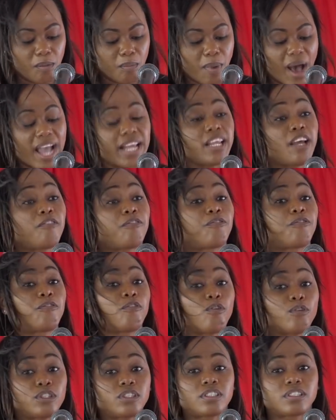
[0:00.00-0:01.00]
by their
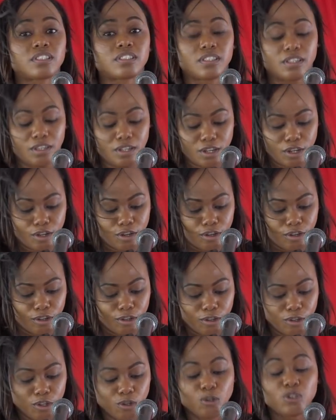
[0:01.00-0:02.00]
fruits
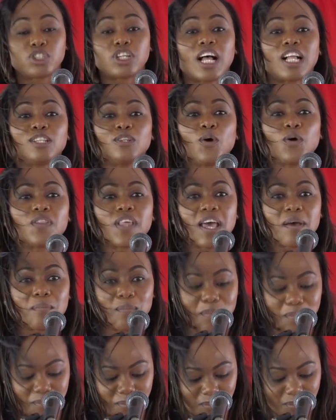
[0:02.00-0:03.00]
you shall know
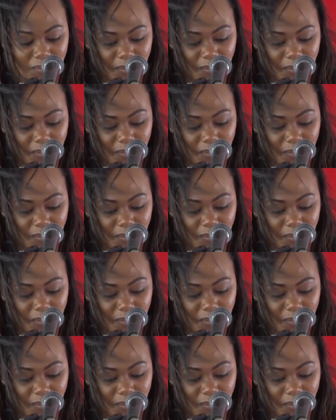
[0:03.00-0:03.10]
them.